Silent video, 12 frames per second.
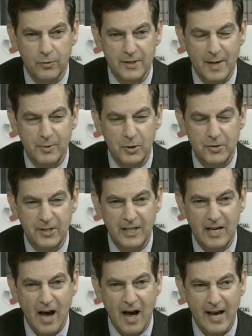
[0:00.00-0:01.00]

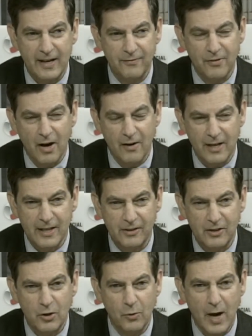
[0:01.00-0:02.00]
WTI in
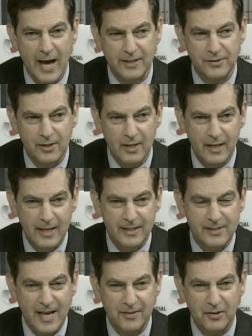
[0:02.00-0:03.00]
the U.S.
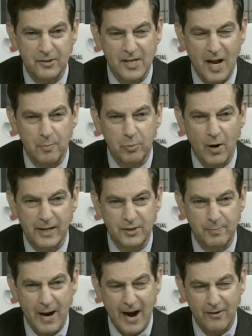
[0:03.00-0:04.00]
is that there's now price
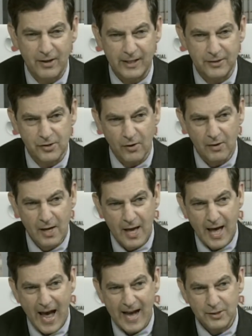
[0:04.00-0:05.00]
parity. So
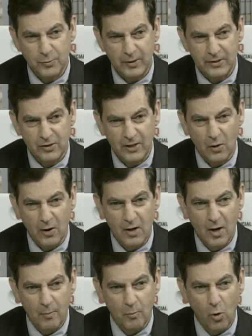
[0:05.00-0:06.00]
as we saw
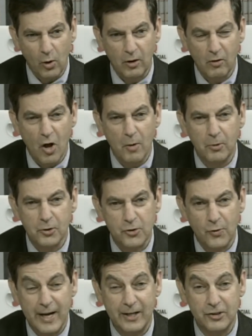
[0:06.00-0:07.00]
more global
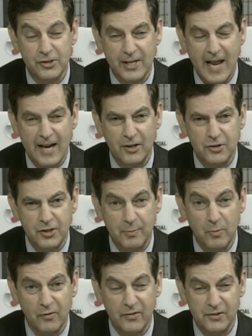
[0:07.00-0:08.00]
traders in energy
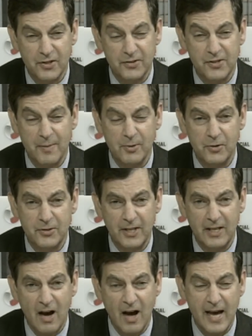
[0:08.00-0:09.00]
move into
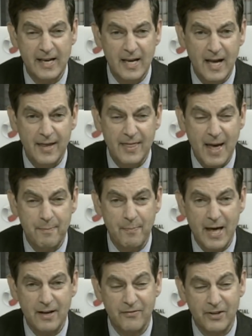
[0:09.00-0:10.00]
WTI, that
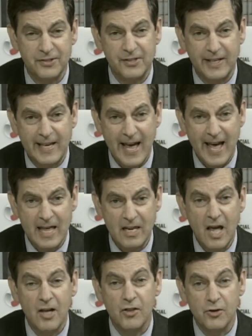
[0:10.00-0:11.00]
benefits again
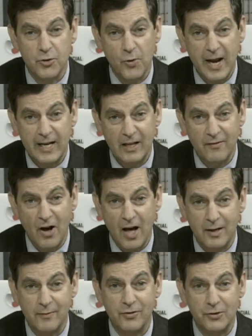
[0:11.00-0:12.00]
the trading
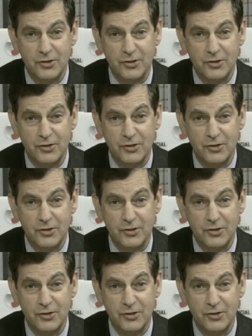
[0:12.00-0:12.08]
volume for